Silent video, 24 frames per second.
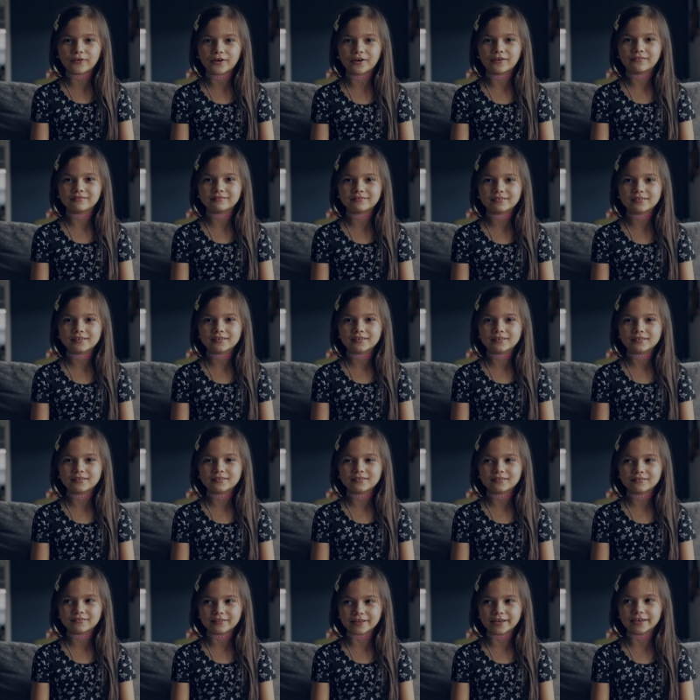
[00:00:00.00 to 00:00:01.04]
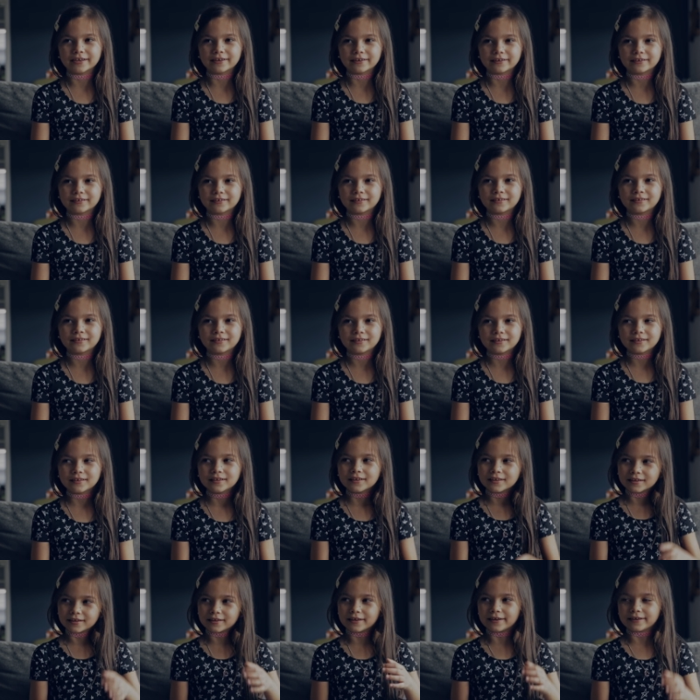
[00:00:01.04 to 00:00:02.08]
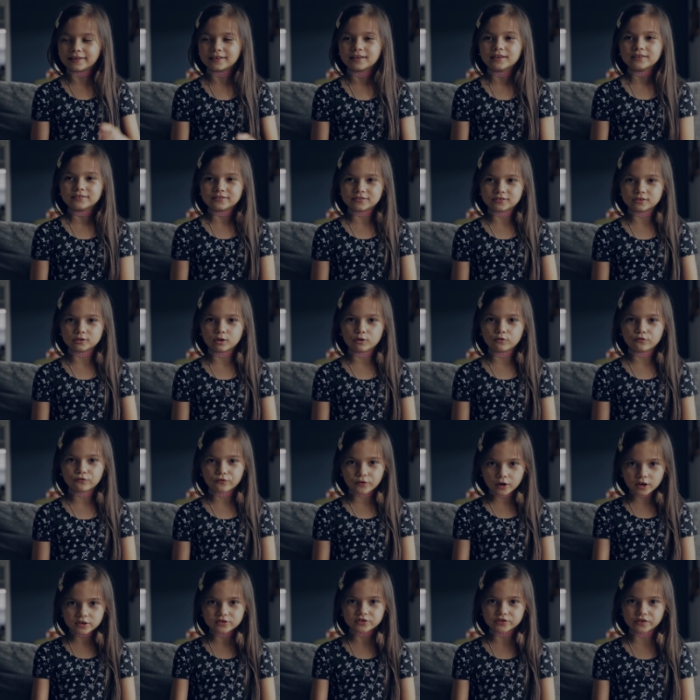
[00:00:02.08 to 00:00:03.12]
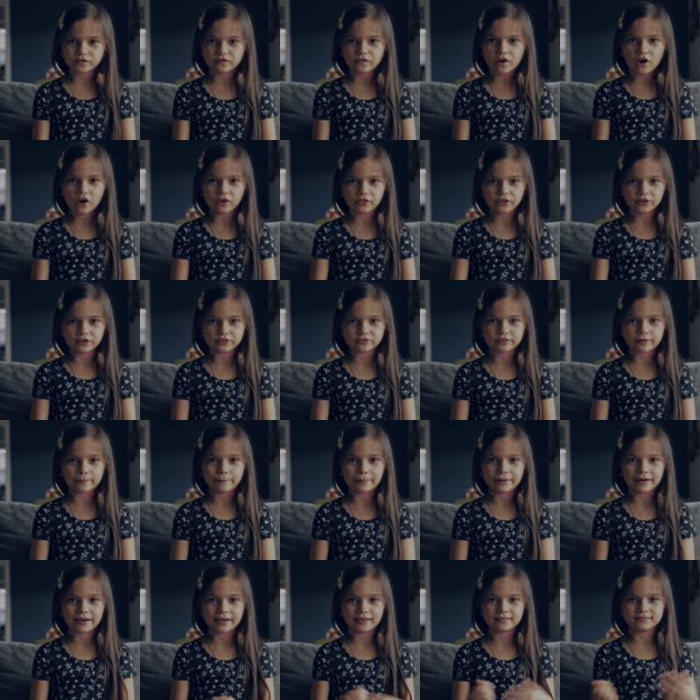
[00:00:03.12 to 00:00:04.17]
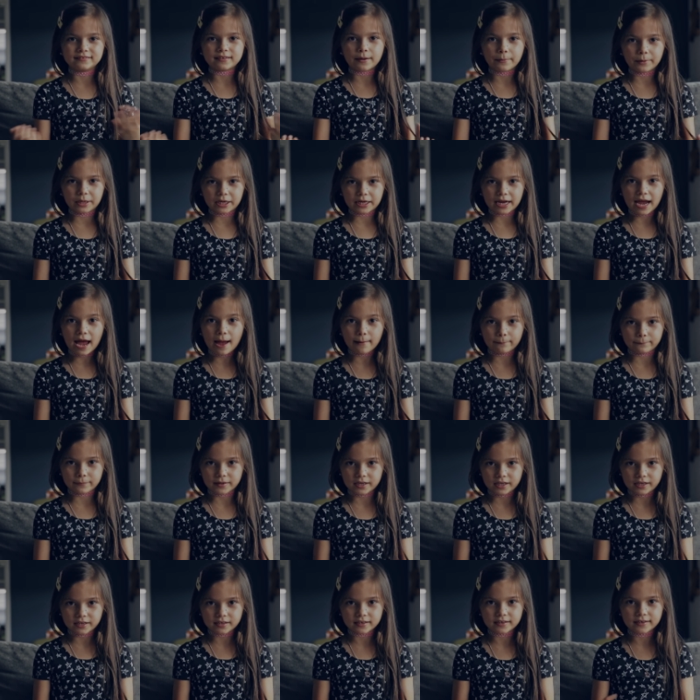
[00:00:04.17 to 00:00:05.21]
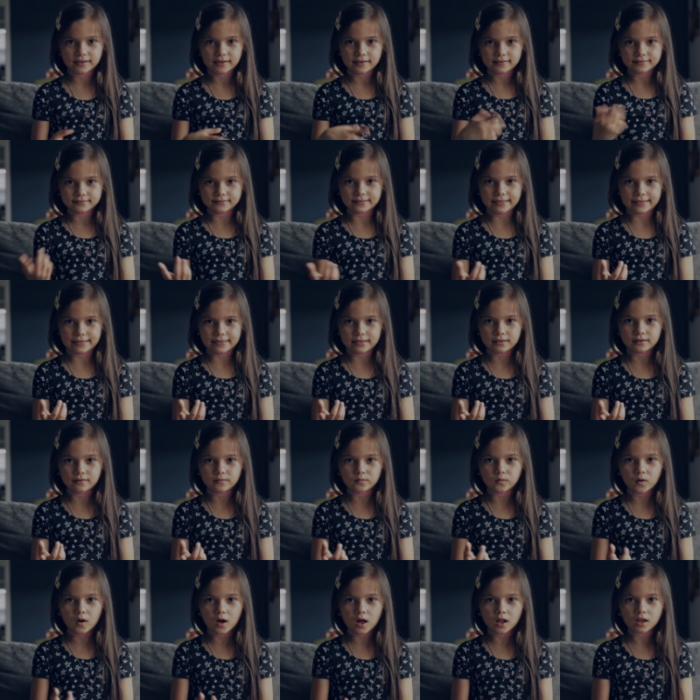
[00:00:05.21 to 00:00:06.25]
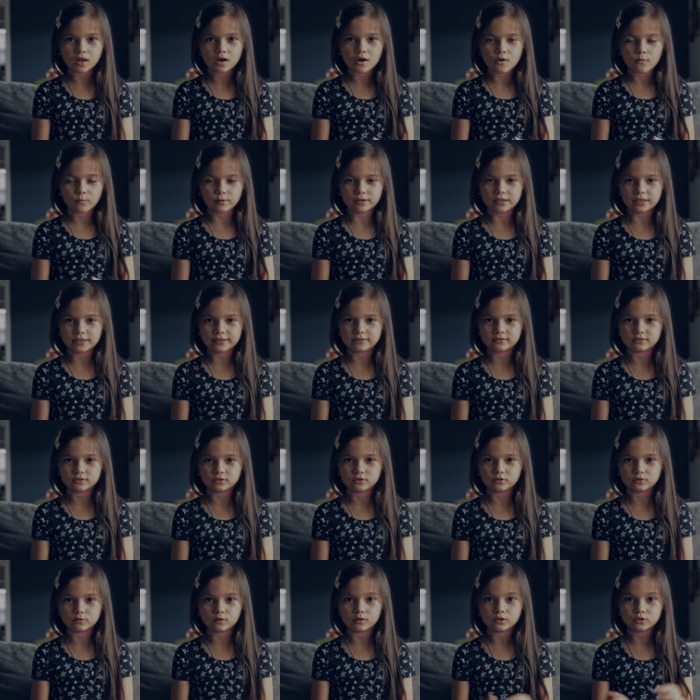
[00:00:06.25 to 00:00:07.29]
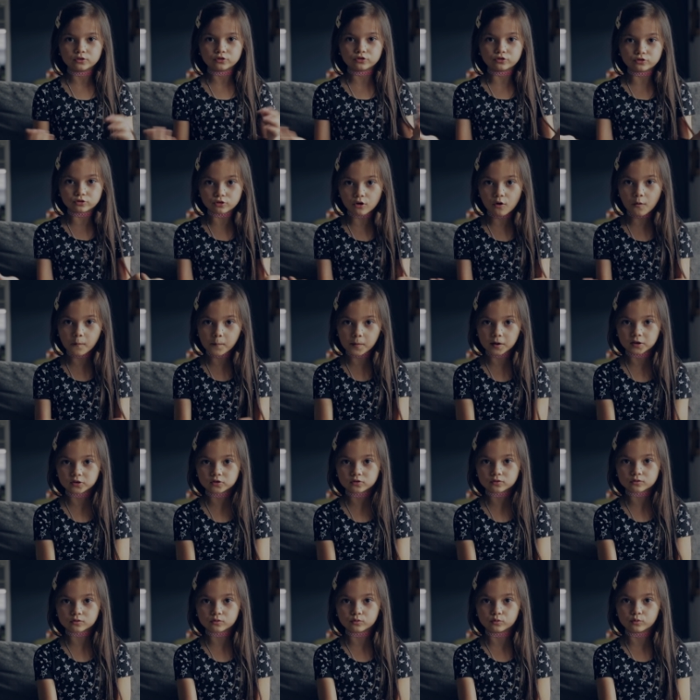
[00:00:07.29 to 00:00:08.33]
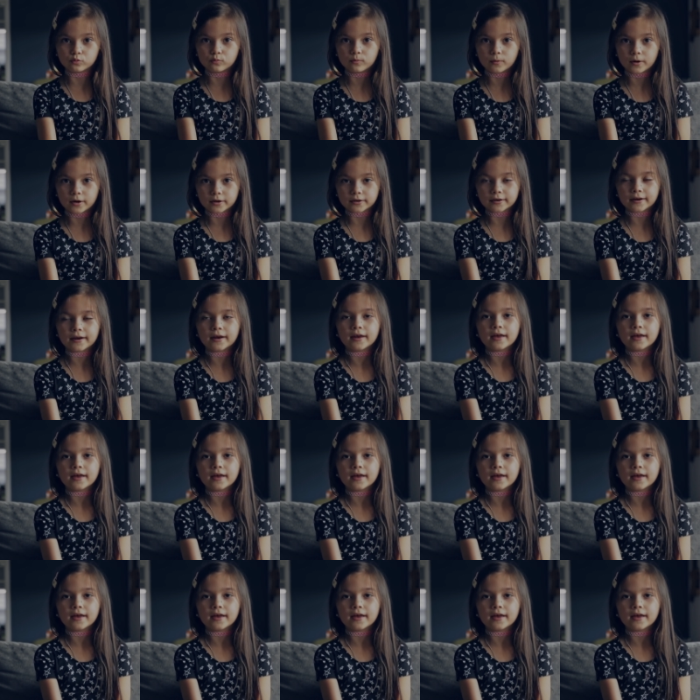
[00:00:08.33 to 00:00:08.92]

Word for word: first. Like, like, so first of all, there's a pandemic happening. Second of all, we need to do so much schoolwork.